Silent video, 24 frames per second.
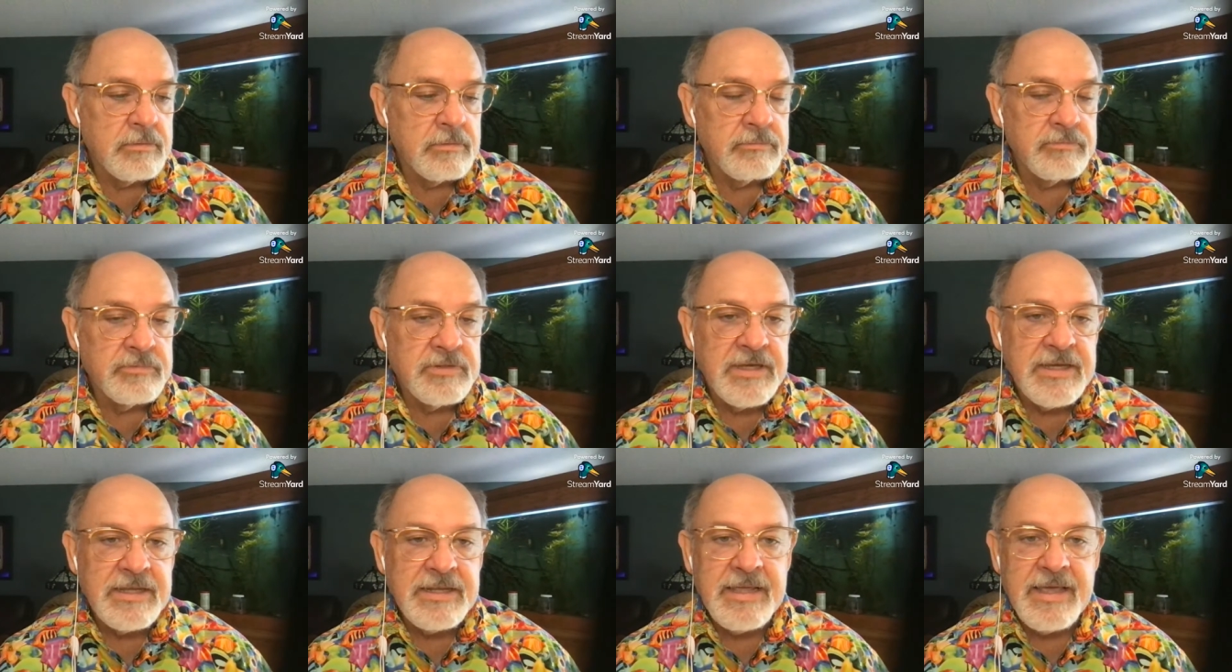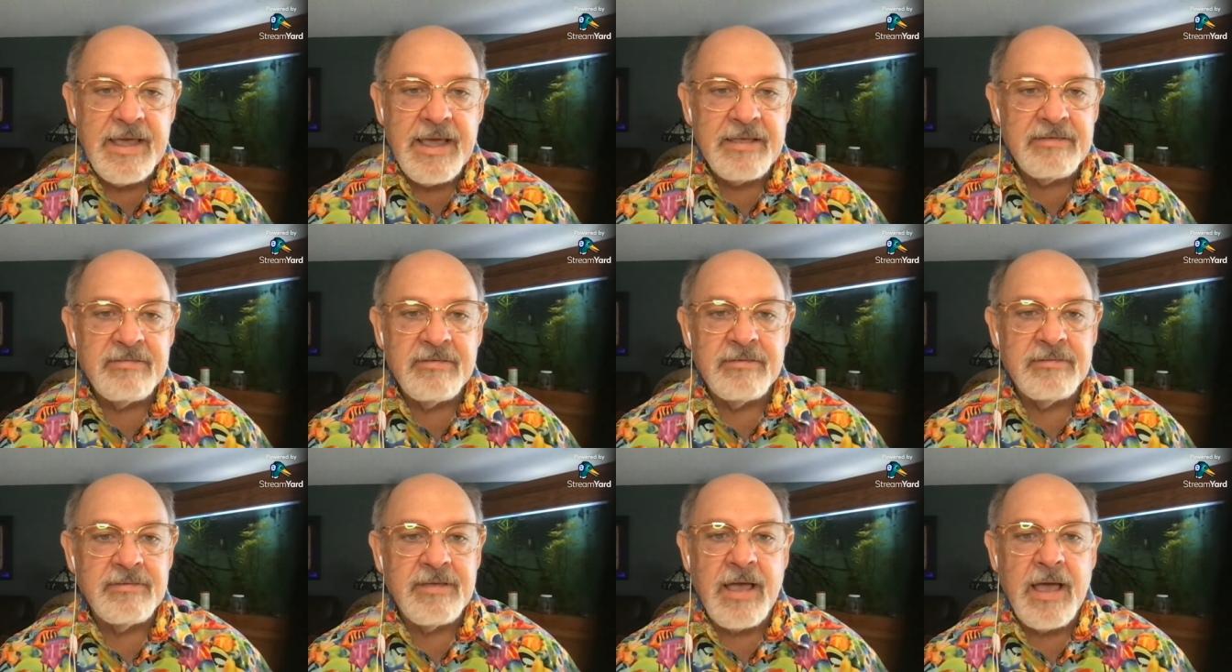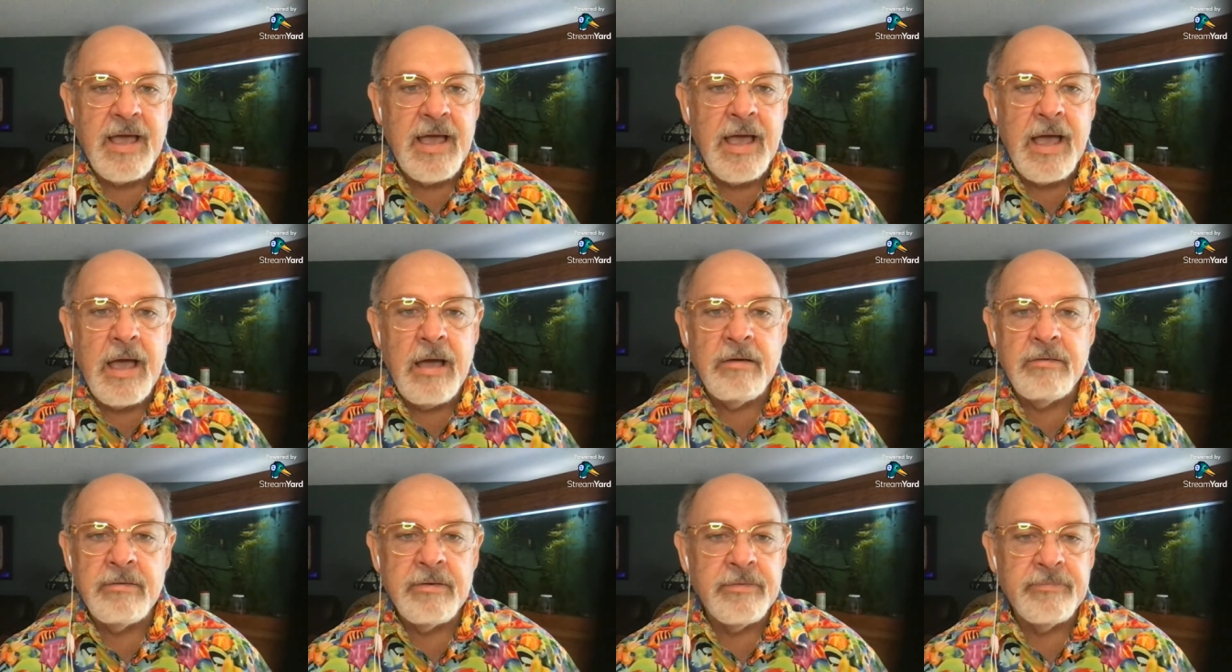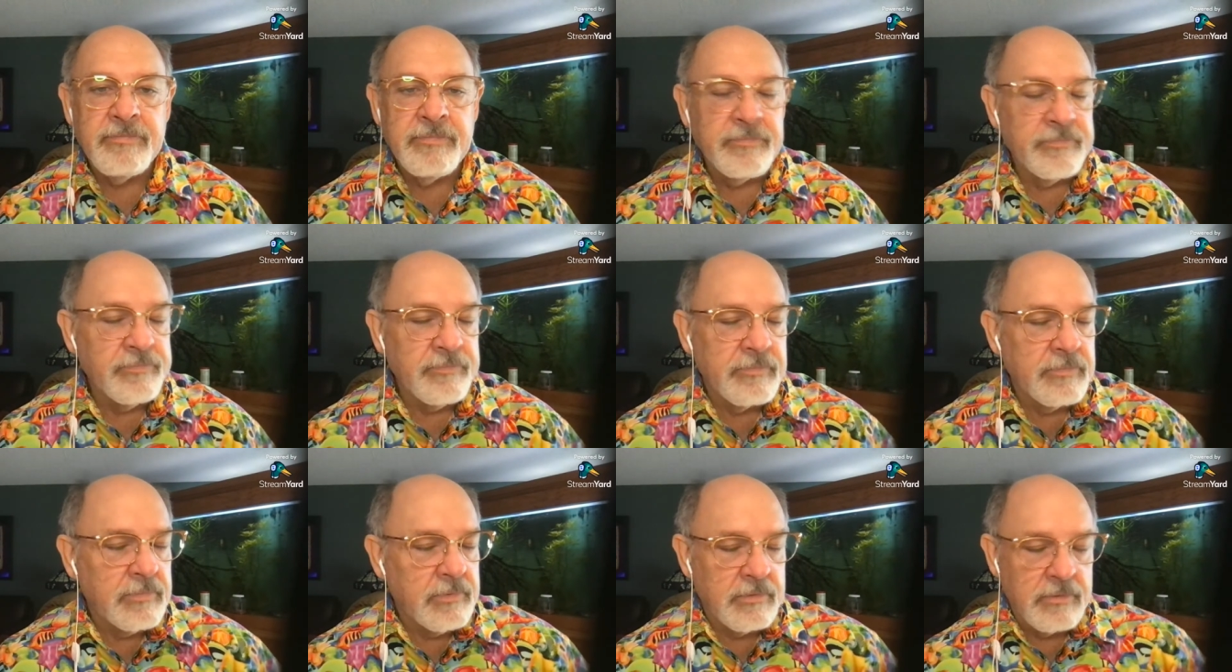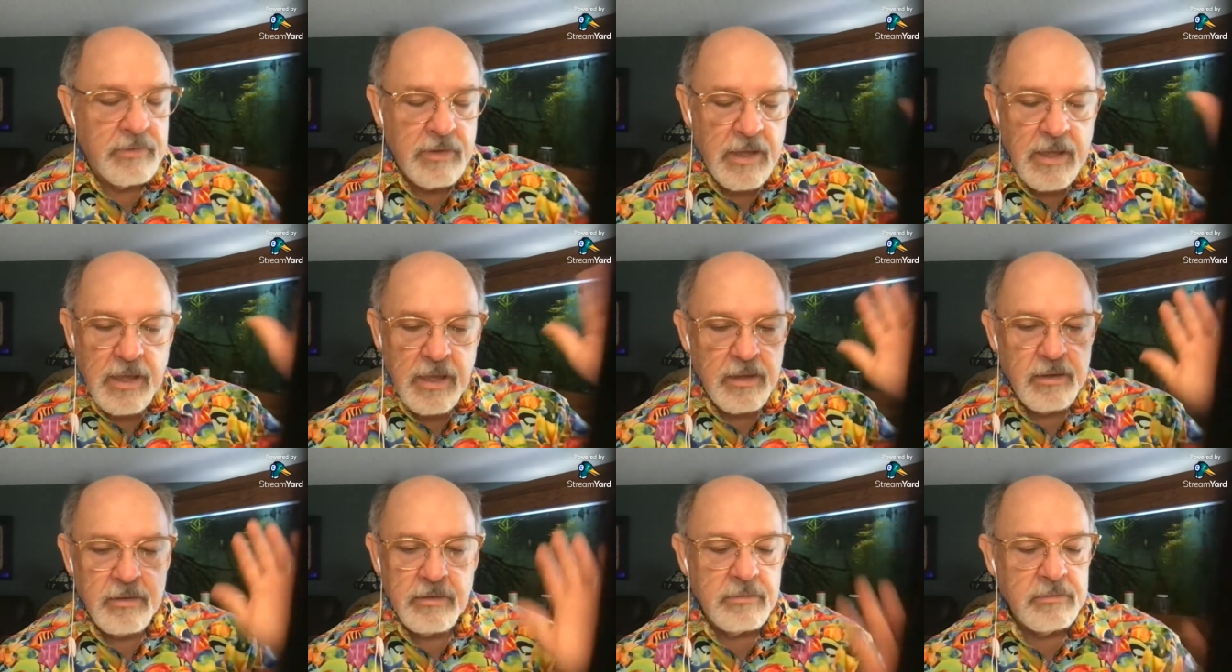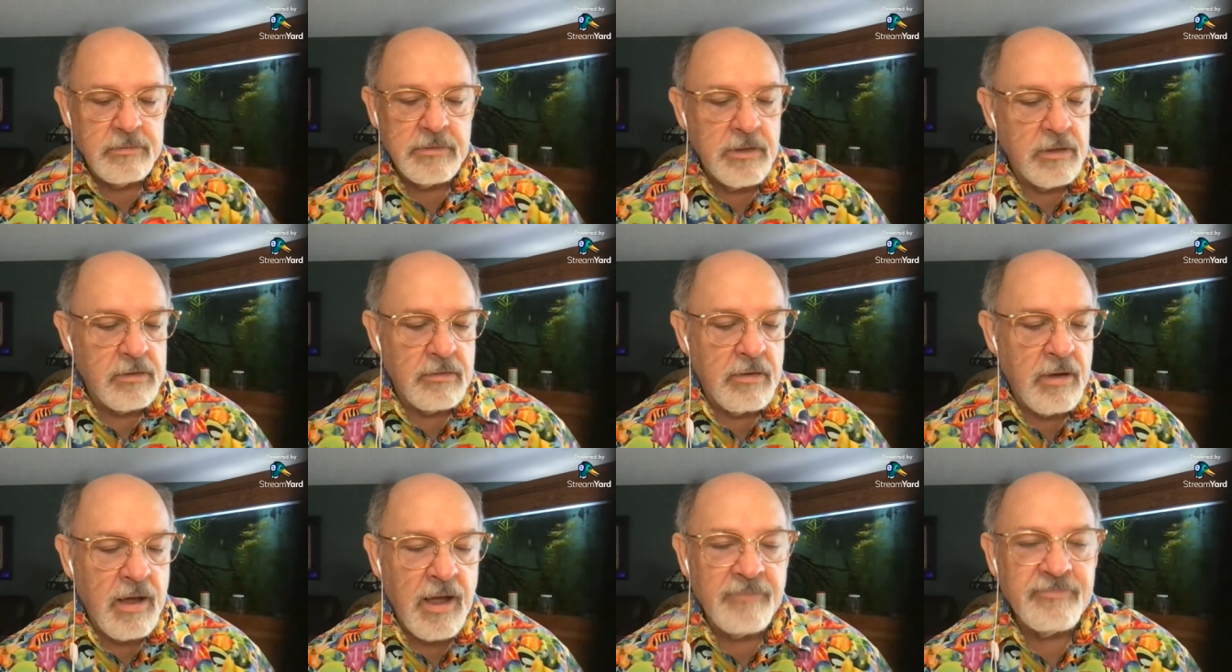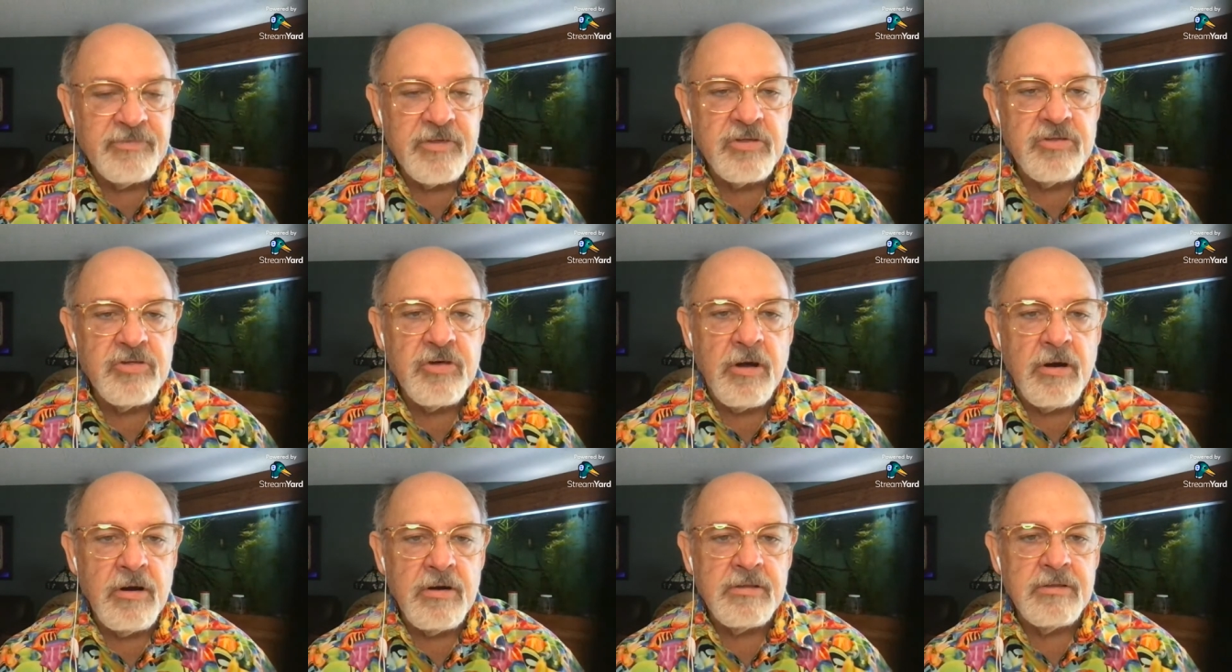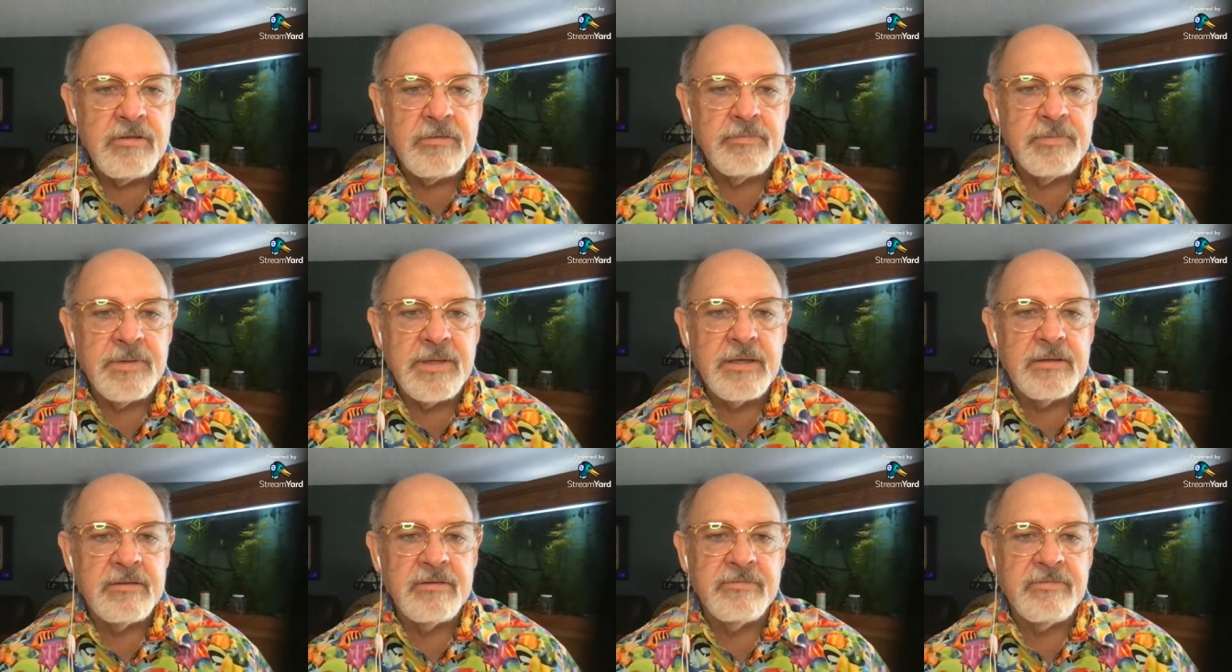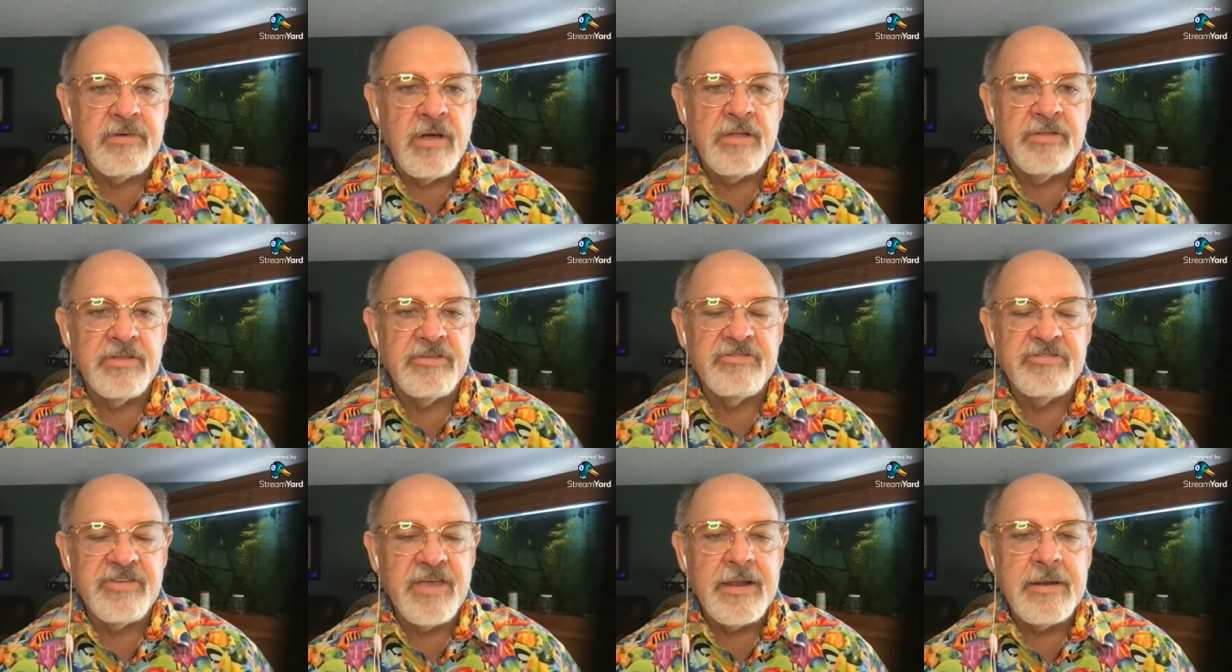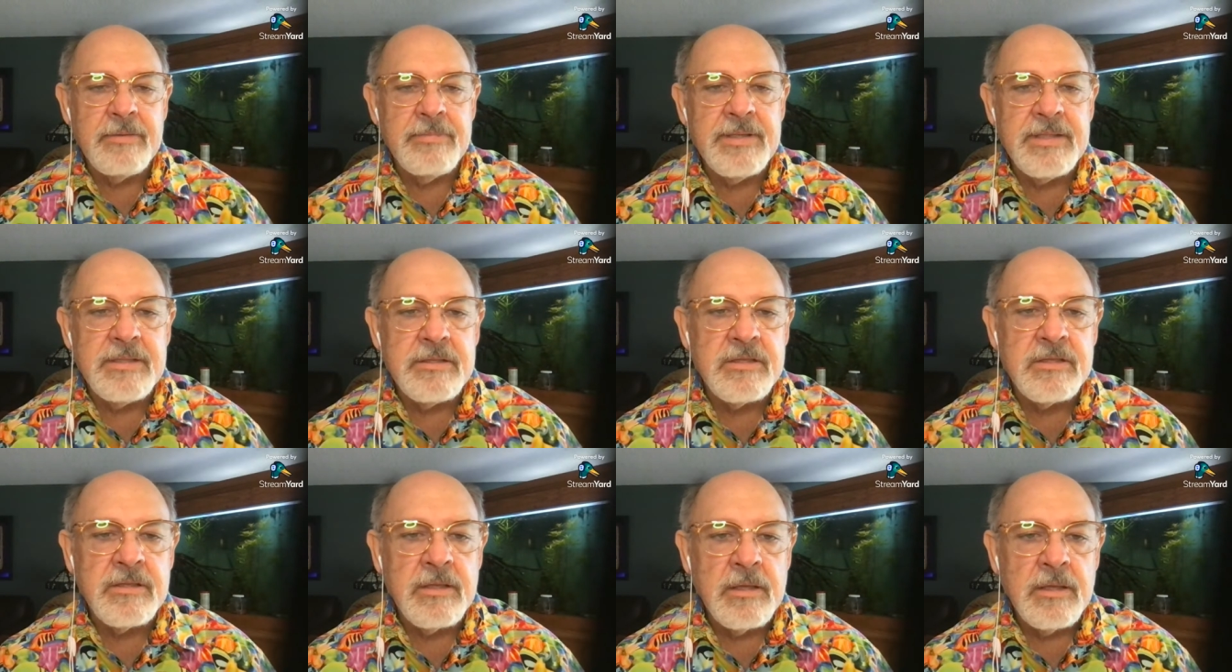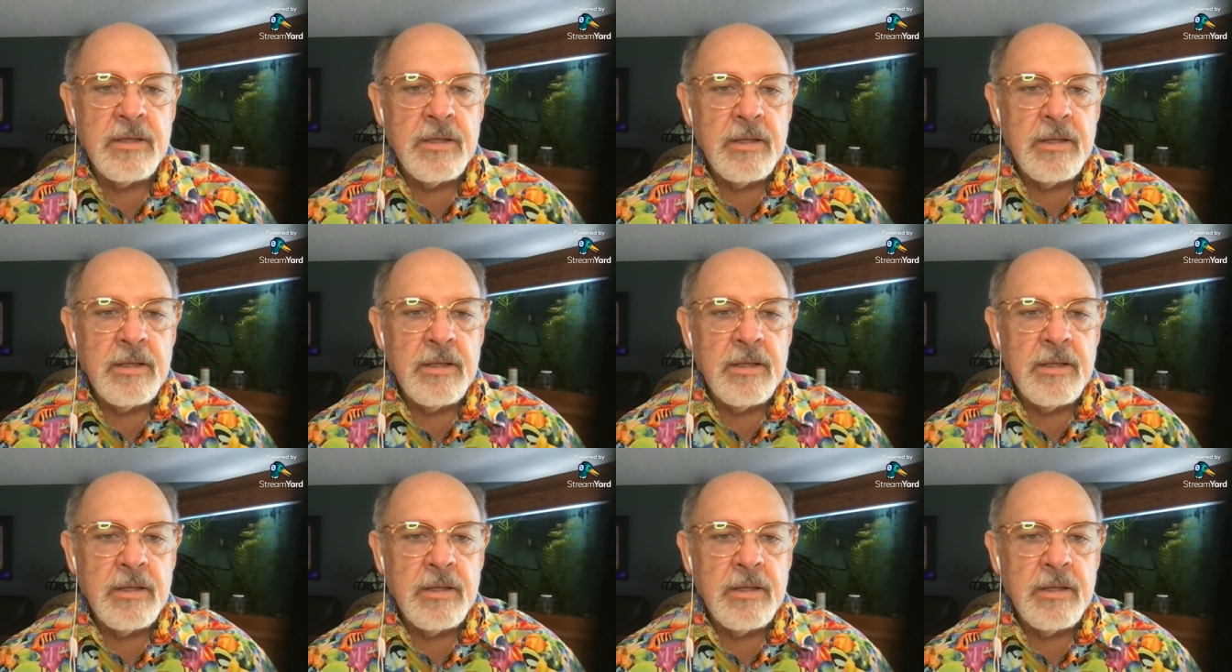TDS is out of, off the charts because of all the sediments.